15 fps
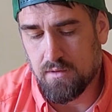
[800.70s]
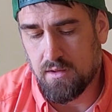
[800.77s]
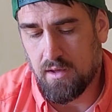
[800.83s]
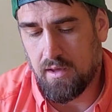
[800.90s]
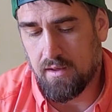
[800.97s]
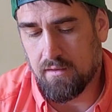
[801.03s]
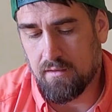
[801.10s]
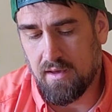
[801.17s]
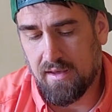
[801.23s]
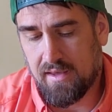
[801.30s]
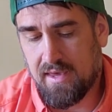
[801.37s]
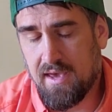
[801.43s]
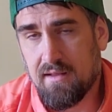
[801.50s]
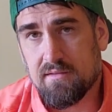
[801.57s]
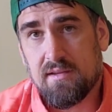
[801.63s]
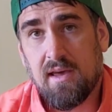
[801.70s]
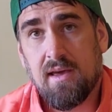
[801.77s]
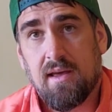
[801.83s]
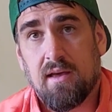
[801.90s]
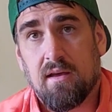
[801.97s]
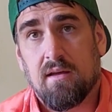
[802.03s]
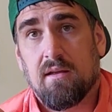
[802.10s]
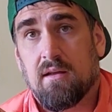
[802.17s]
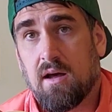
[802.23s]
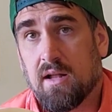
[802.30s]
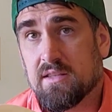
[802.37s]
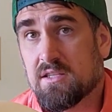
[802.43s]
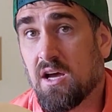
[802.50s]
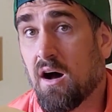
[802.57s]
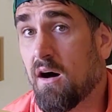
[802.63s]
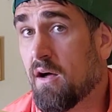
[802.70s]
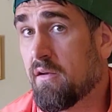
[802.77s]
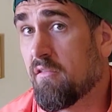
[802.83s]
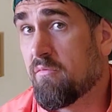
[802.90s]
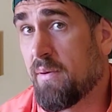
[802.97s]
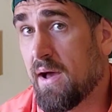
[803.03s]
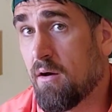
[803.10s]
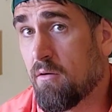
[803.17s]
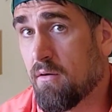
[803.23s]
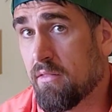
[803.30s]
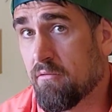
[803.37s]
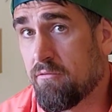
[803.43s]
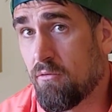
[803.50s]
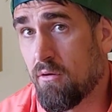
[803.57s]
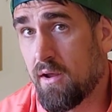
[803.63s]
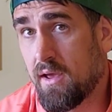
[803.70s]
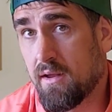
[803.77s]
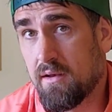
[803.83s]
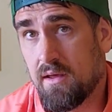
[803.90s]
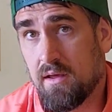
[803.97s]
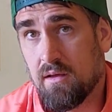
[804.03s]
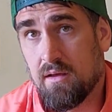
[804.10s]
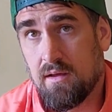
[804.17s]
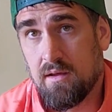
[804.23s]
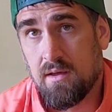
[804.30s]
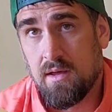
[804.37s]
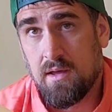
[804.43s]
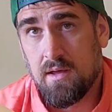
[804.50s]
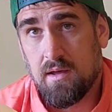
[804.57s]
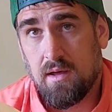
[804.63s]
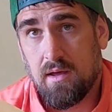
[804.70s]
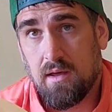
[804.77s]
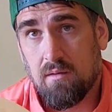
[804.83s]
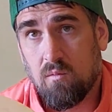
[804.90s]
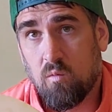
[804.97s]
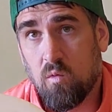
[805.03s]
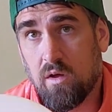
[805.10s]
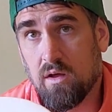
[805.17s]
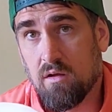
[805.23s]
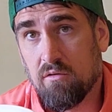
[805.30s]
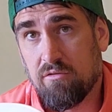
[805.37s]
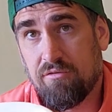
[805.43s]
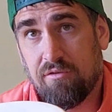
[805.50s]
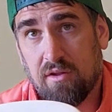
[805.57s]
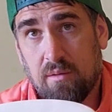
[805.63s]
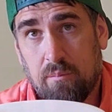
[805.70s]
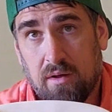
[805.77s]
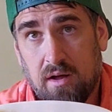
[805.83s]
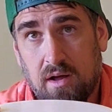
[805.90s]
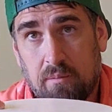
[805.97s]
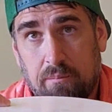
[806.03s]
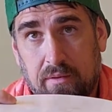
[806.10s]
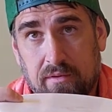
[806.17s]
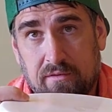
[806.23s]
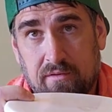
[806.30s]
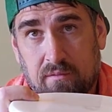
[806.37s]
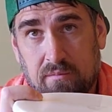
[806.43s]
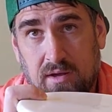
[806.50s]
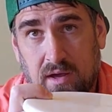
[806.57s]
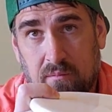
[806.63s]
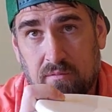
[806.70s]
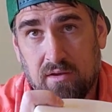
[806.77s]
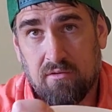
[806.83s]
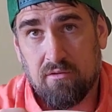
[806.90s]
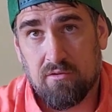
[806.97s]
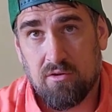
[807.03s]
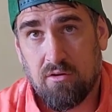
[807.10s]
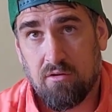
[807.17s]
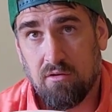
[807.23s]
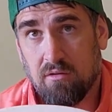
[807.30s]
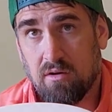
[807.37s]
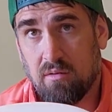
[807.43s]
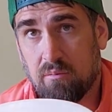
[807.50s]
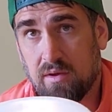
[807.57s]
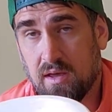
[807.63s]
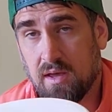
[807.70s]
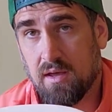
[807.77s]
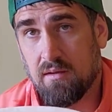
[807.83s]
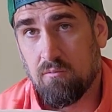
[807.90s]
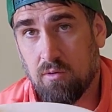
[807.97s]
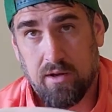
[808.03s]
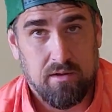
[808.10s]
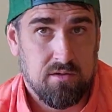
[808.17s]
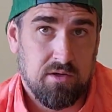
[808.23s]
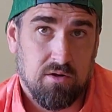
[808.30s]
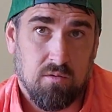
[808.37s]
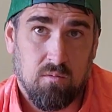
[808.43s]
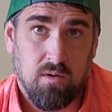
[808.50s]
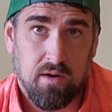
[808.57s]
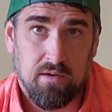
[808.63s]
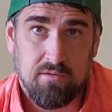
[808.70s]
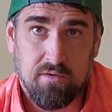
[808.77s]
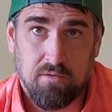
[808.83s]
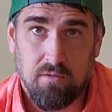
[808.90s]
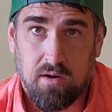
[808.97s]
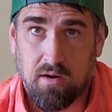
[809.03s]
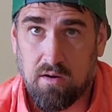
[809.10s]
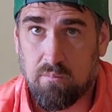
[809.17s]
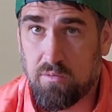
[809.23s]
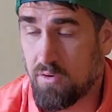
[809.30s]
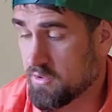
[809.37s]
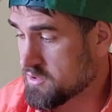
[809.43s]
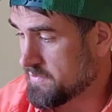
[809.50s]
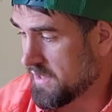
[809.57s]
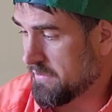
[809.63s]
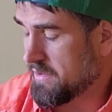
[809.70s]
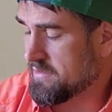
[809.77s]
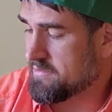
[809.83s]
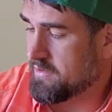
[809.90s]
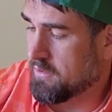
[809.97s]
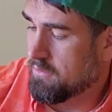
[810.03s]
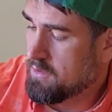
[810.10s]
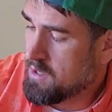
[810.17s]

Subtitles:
It can't take a ton of power on the forehand. It will flip up and sometimes even turn a little bit when you don't want it to on an approach maybe. So